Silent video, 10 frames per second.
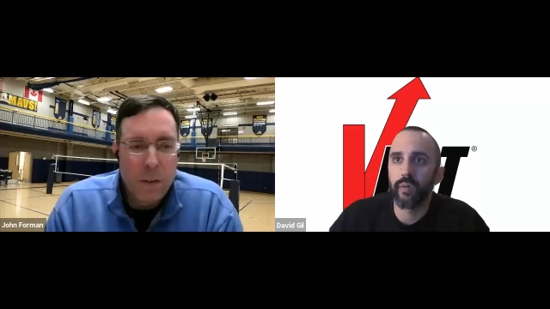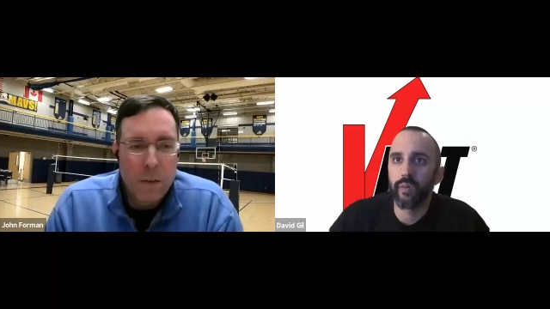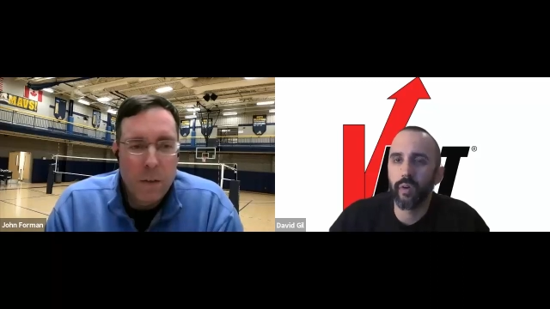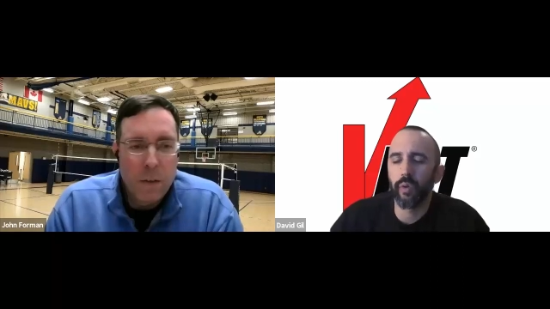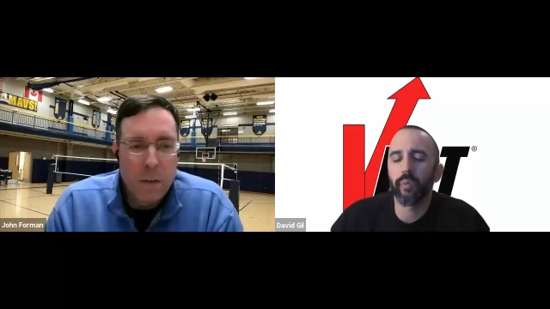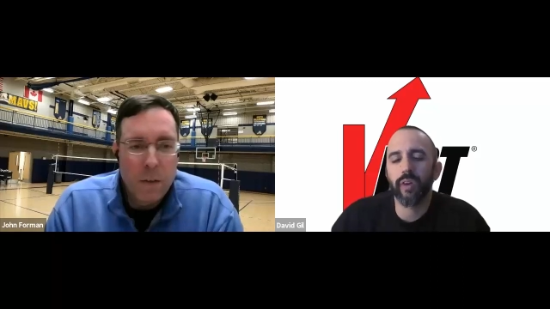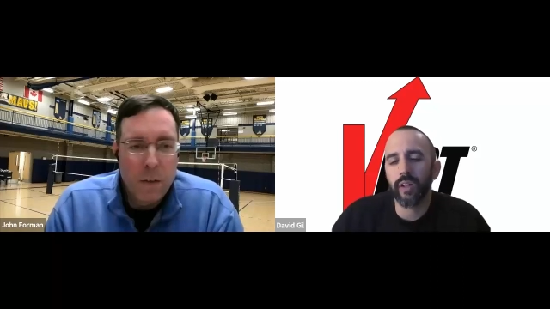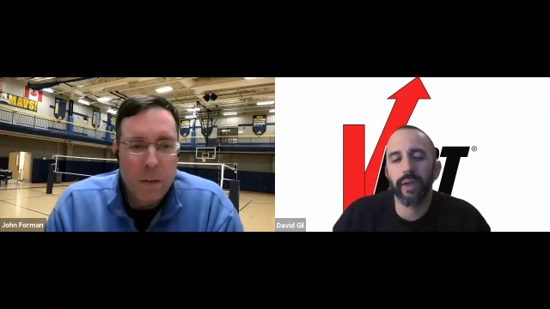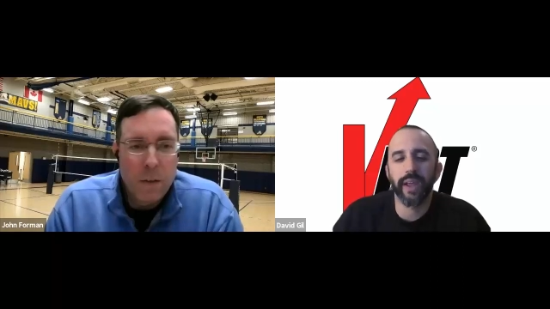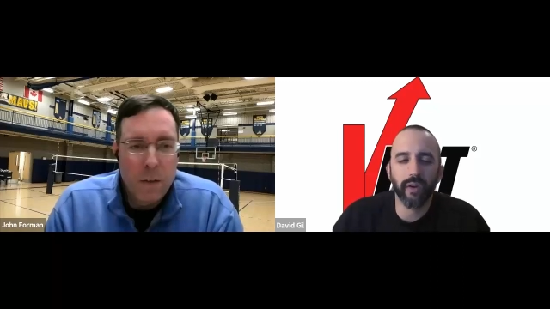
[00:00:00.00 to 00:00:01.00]
Speaker 1: you know, we, we talked
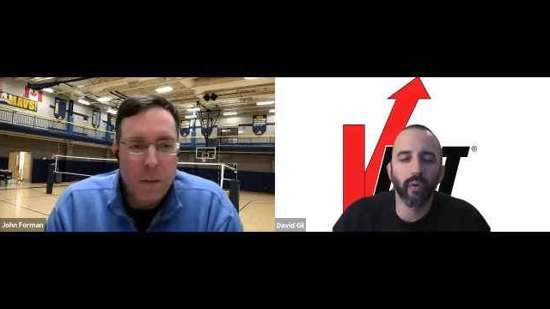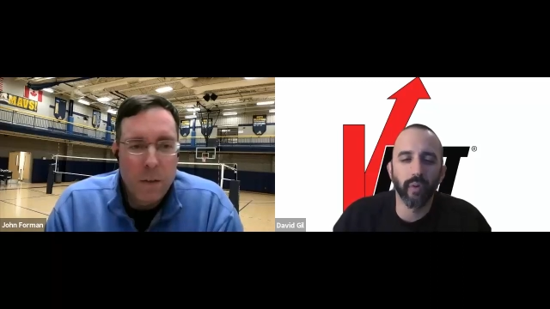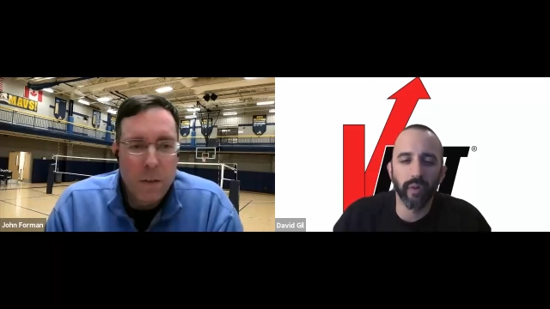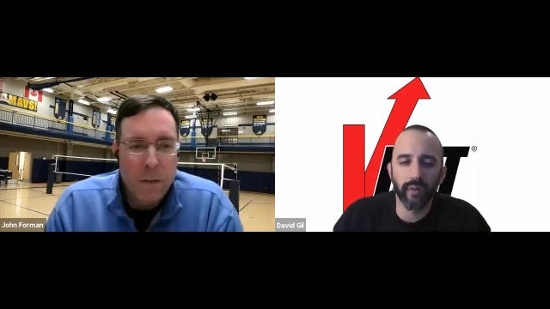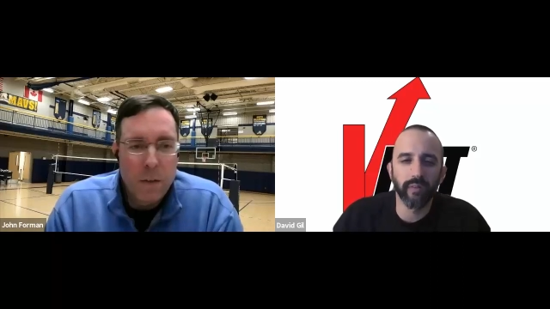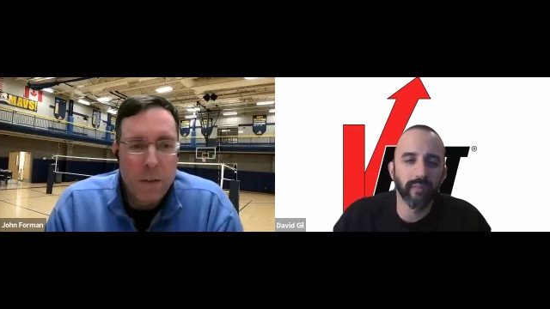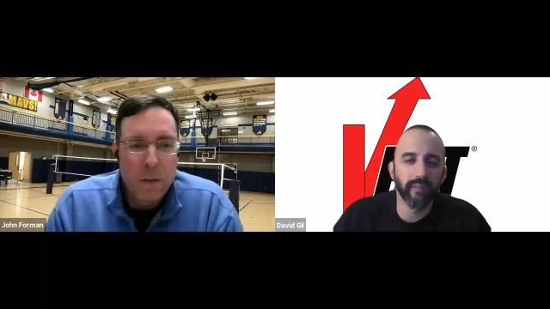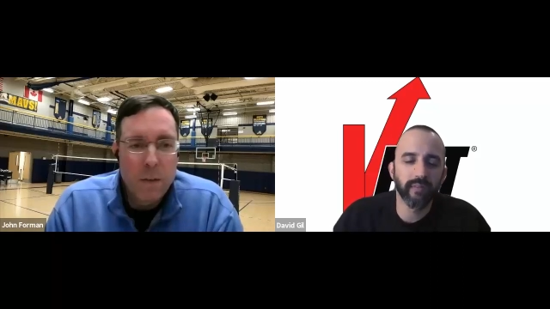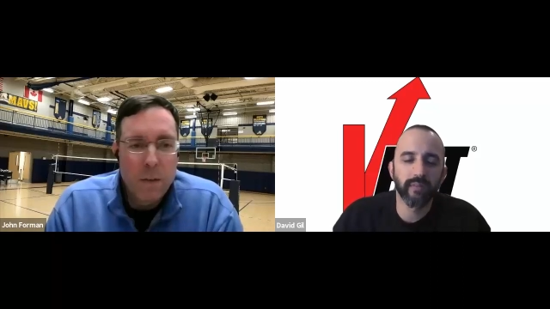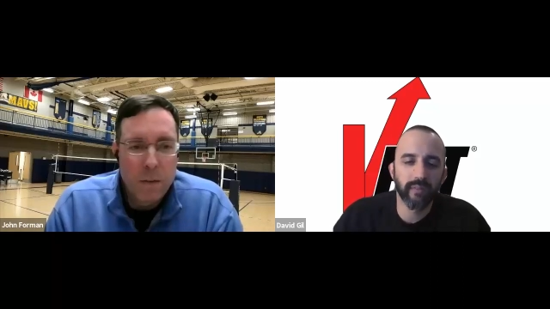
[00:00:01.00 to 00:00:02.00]
about ankle and
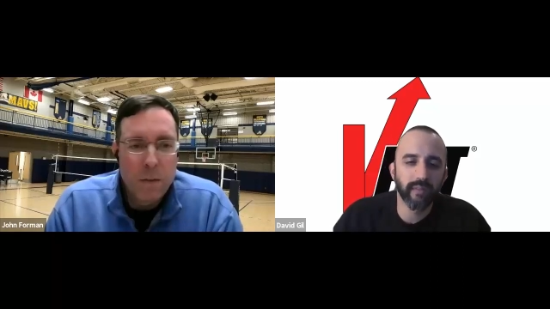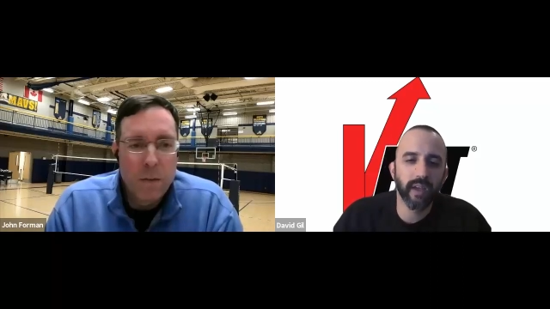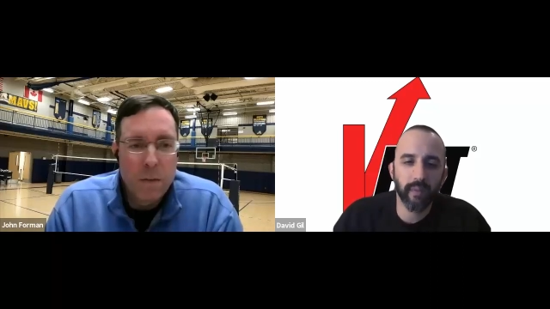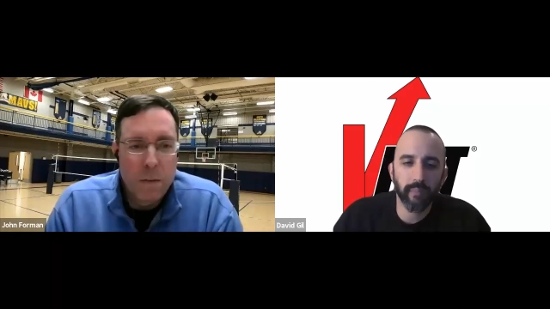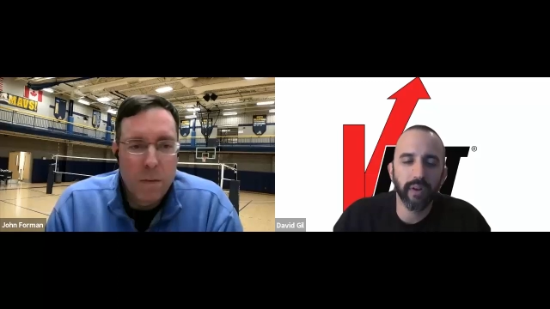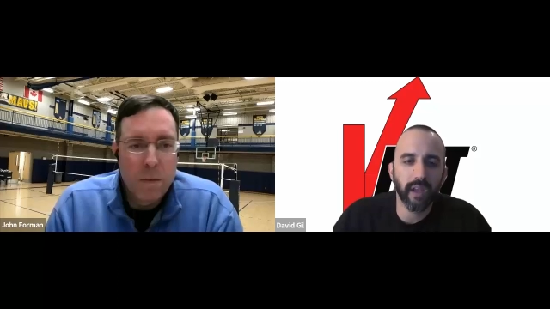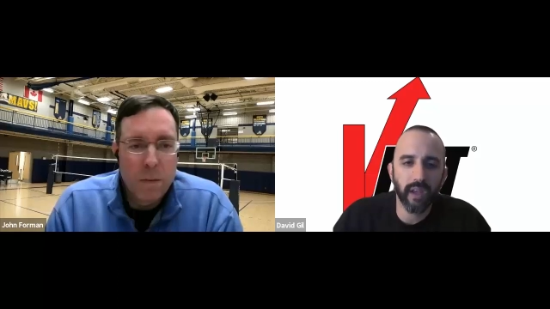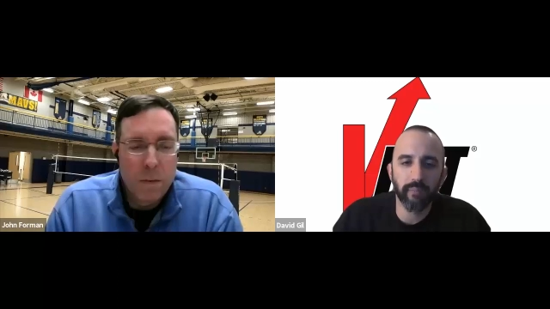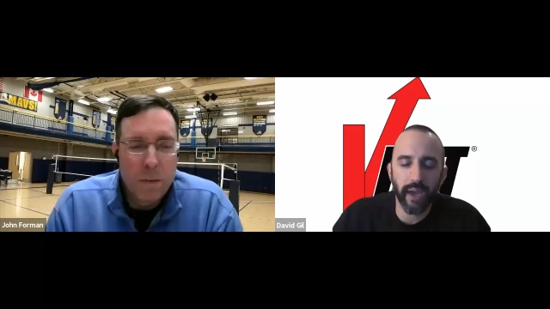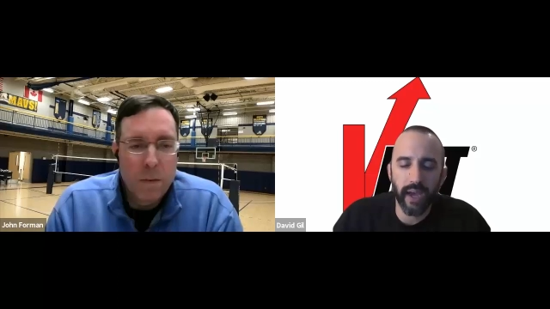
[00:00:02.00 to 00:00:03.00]
hip and knee
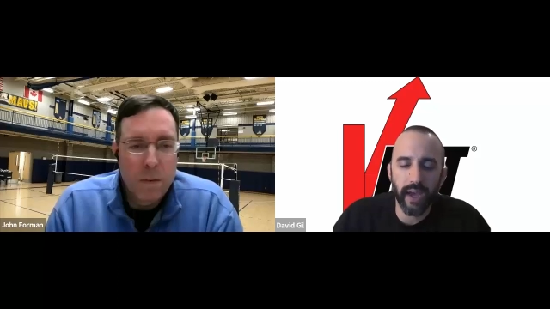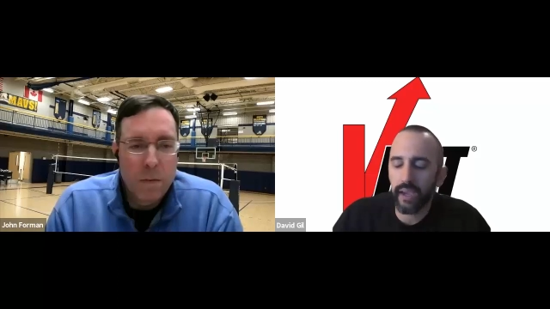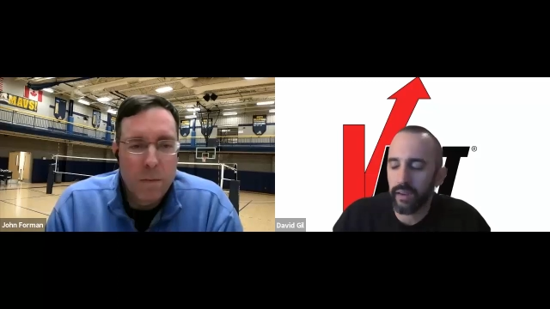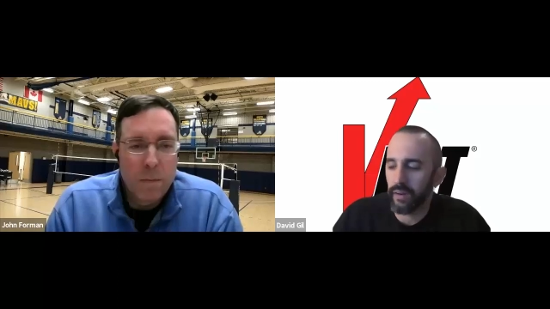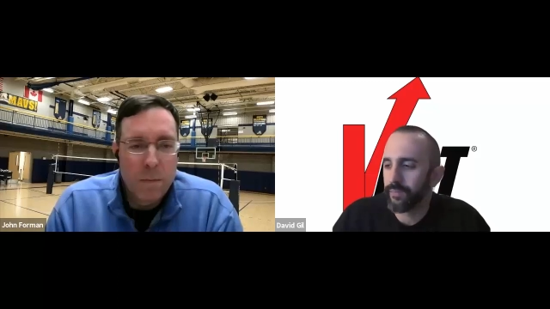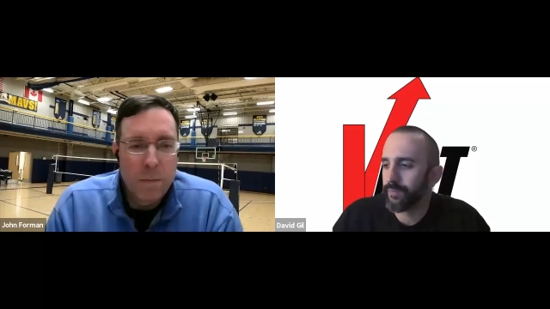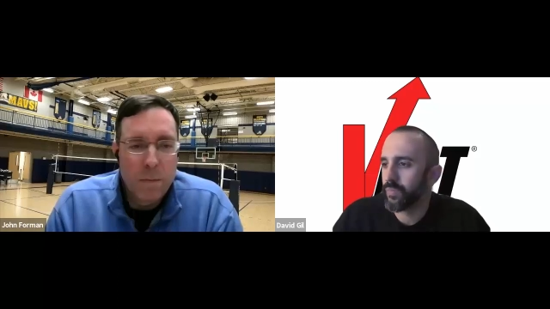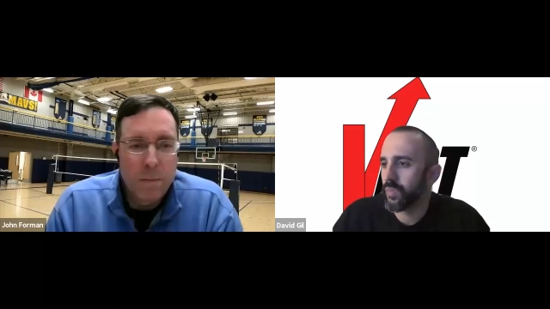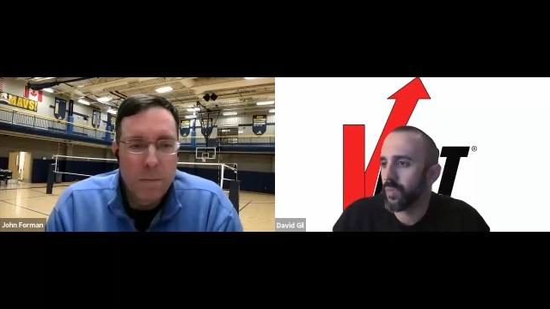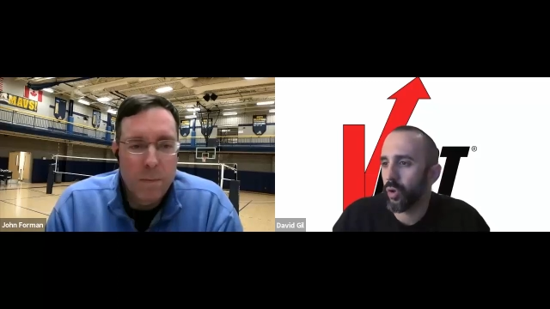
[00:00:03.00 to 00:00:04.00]
and back and mm-hmm.